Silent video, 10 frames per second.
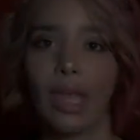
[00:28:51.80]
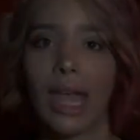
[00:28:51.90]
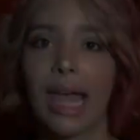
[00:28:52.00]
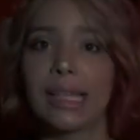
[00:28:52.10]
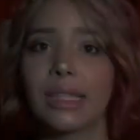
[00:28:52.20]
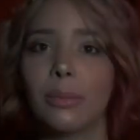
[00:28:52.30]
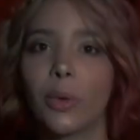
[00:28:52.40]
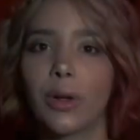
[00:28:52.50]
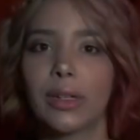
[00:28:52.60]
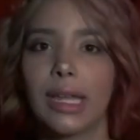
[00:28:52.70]
As
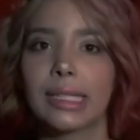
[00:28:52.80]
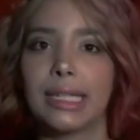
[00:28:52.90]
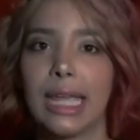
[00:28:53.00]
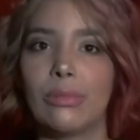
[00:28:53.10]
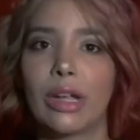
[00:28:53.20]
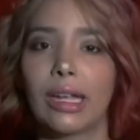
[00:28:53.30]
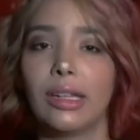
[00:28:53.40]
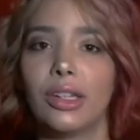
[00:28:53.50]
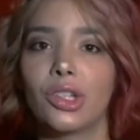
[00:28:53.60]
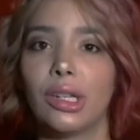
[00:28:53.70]
important as name
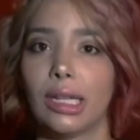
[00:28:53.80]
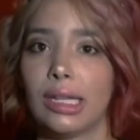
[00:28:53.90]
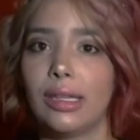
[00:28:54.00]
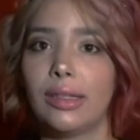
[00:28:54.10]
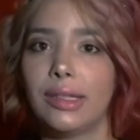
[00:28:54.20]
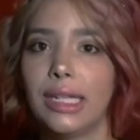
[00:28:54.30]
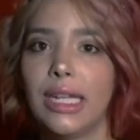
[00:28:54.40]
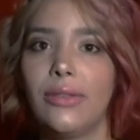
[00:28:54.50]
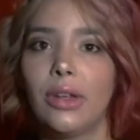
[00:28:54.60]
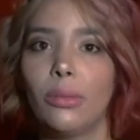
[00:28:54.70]
recognition is,
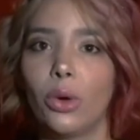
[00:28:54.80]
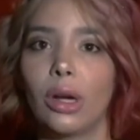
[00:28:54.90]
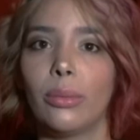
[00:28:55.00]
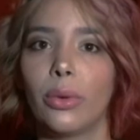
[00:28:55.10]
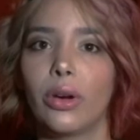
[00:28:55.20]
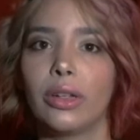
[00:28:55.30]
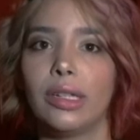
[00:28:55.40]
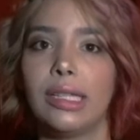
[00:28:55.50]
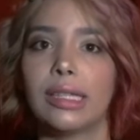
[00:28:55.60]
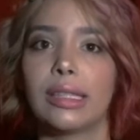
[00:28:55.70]
even more
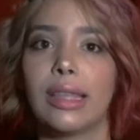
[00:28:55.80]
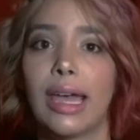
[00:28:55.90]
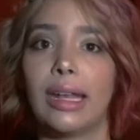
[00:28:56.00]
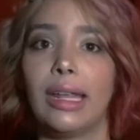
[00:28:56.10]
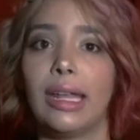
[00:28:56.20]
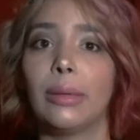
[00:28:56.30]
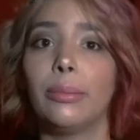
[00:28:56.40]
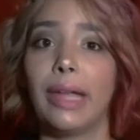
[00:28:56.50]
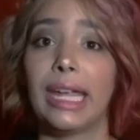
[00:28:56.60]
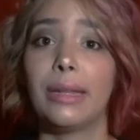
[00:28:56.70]
important is that a
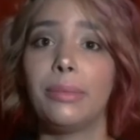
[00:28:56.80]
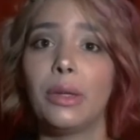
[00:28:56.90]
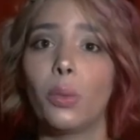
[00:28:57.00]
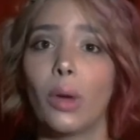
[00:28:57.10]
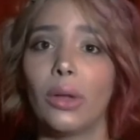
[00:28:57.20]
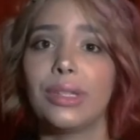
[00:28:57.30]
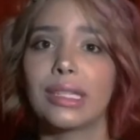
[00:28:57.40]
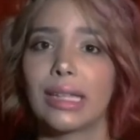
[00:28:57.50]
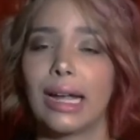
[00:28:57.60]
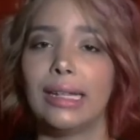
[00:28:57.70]
campaign be well
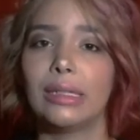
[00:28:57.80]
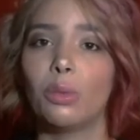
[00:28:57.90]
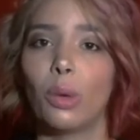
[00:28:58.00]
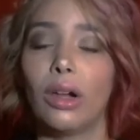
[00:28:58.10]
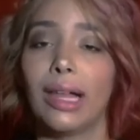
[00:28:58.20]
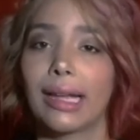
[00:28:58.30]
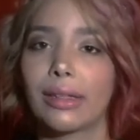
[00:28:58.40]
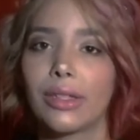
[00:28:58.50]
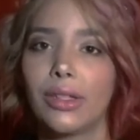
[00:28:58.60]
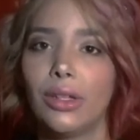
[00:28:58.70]
designed and well
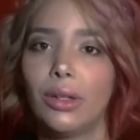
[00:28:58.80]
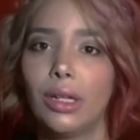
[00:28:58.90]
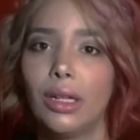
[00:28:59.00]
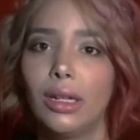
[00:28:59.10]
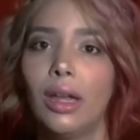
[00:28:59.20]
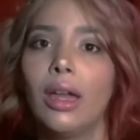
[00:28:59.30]
executed.